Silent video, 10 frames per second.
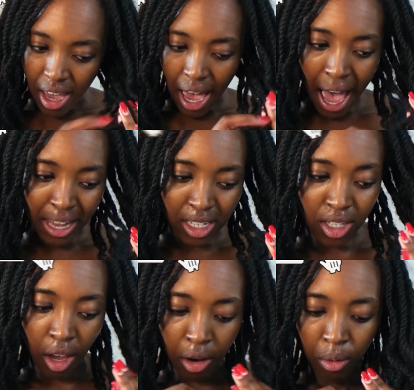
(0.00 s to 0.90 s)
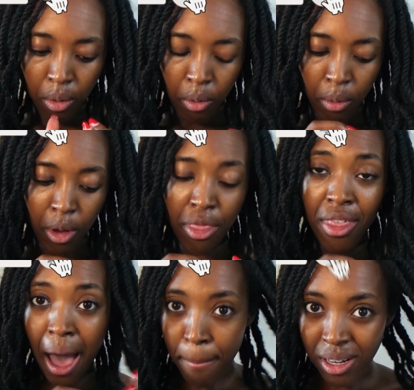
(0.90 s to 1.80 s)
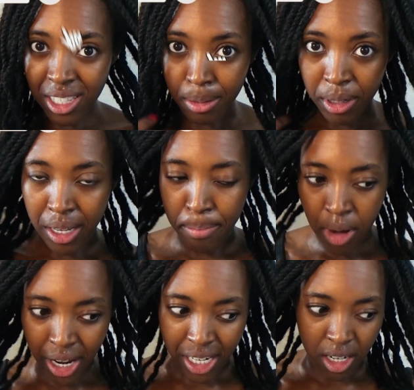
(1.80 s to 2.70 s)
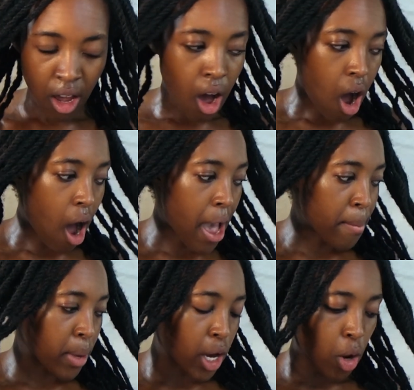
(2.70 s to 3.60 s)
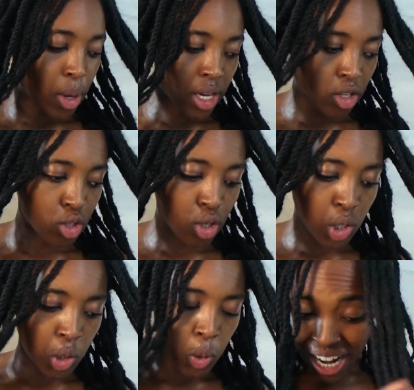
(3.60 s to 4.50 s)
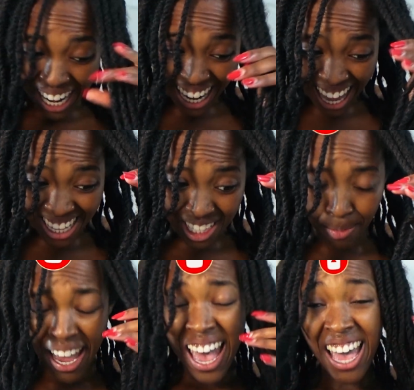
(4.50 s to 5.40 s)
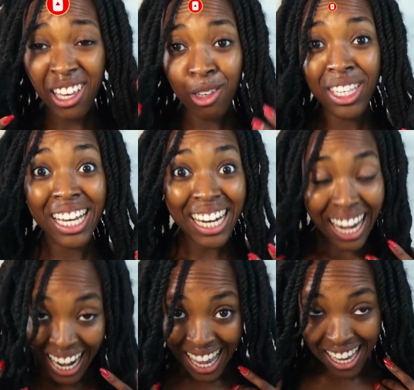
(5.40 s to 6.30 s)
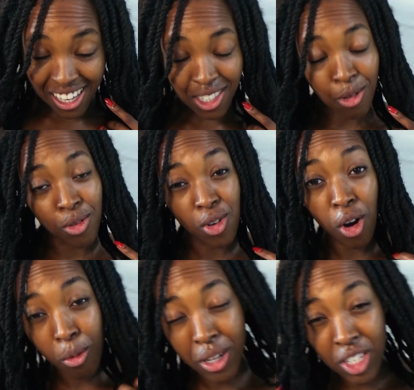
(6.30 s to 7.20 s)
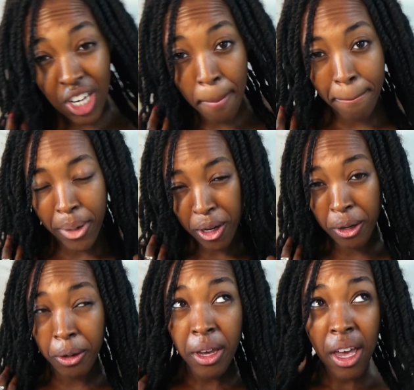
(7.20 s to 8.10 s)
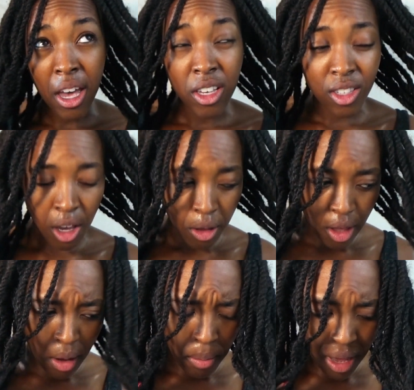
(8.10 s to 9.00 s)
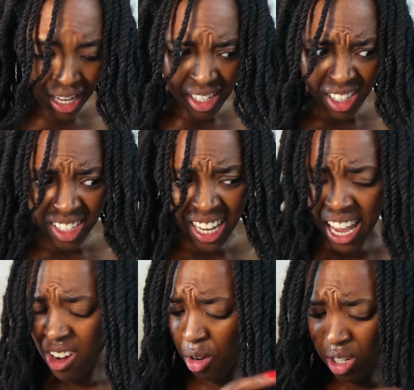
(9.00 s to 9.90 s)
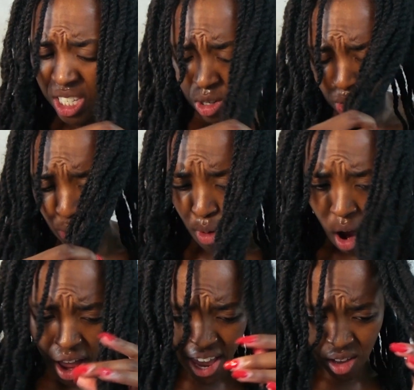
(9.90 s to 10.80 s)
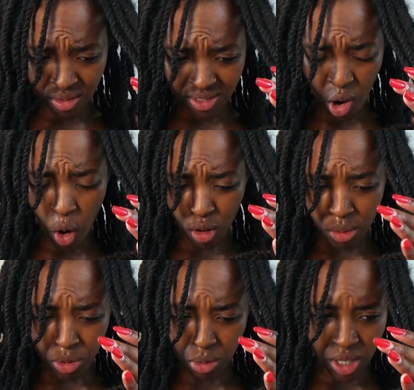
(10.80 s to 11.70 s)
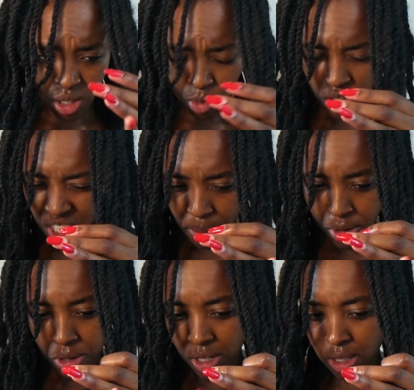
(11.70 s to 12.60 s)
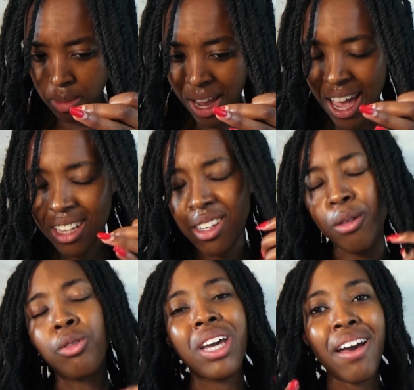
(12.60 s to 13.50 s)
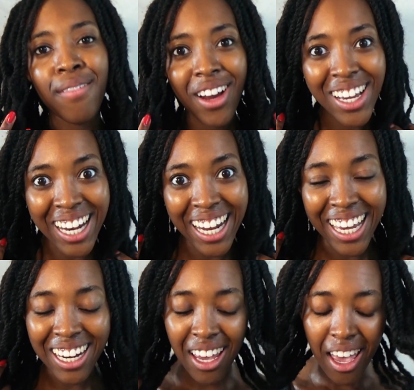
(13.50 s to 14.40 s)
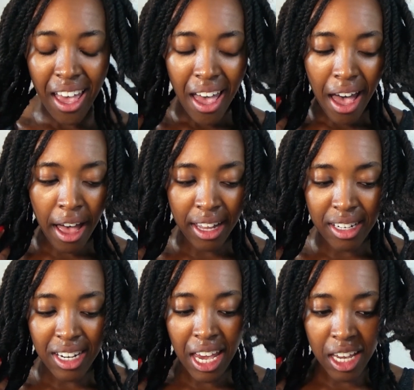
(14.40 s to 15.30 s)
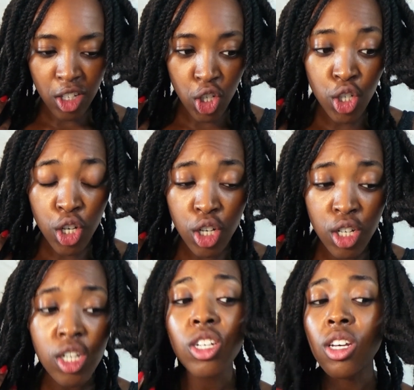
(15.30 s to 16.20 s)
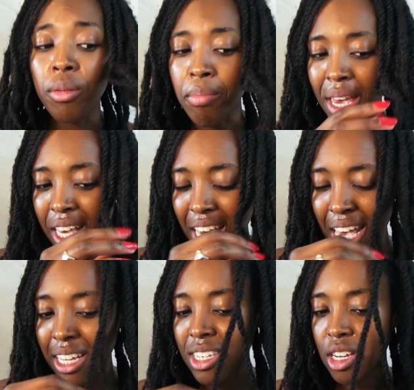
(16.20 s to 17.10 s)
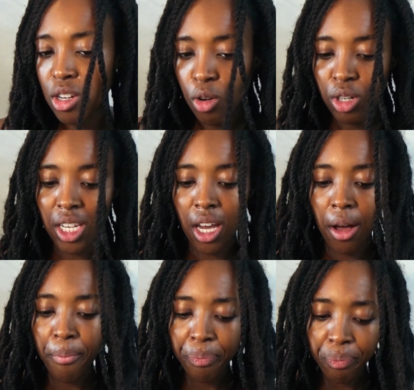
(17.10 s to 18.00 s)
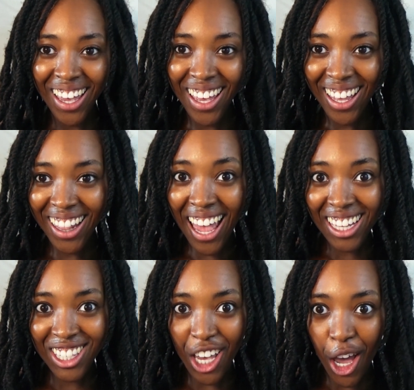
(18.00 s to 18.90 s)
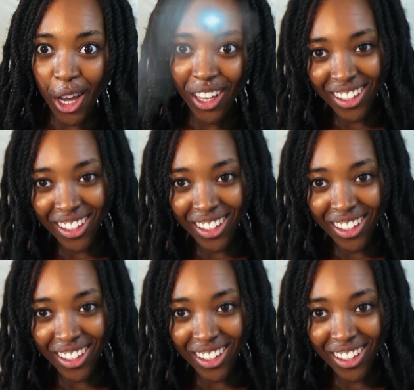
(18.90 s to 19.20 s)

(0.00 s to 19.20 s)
And so with that principle in mind, I'm going to cleanse my hair using clay, so not with shampoo, so that it doesn't get knotty or dry and horrible, which is what shampoo does to my hair. So it will get very clean and it shouldn't make it knottier. Let's go.